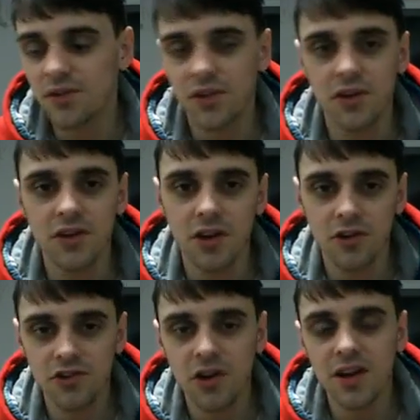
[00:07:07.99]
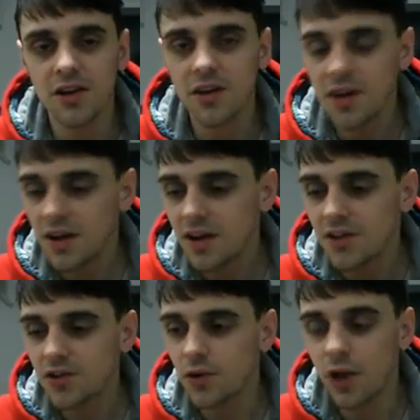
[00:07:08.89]
So, I was trying to
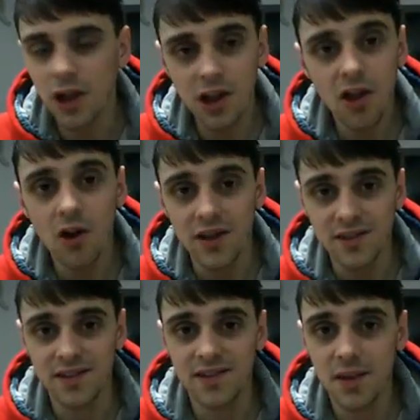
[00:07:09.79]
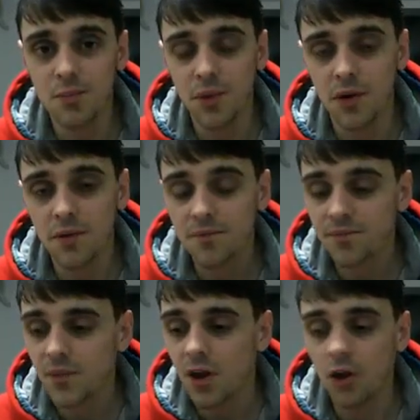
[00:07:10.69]
do a lot in December
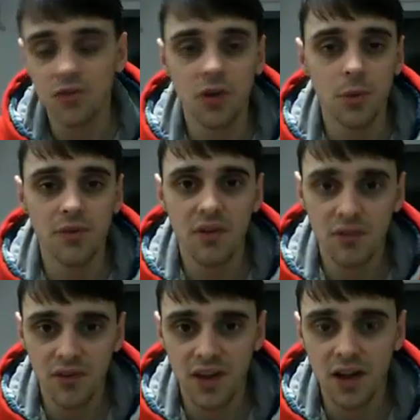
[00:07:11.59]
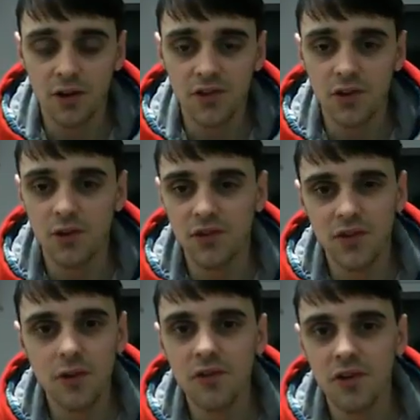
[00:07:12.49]
on top of everything else. So it was
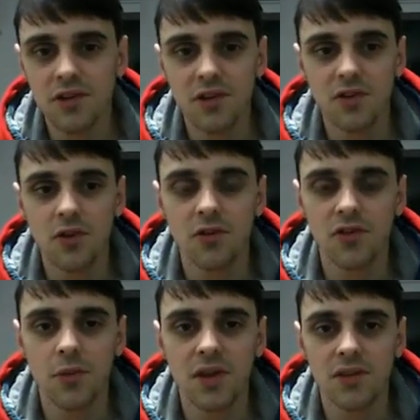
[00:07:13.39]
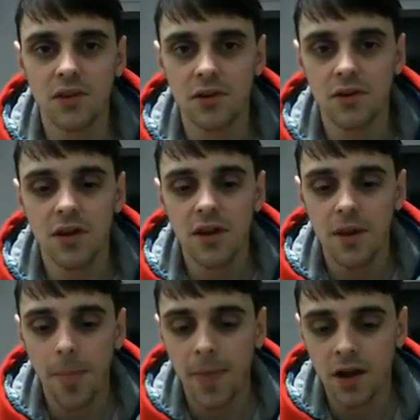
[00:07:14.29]
very, very difficult for me to
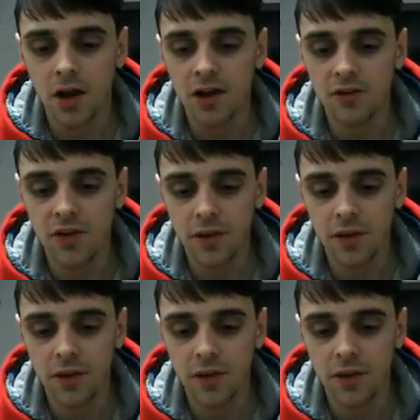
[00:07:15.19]
kind of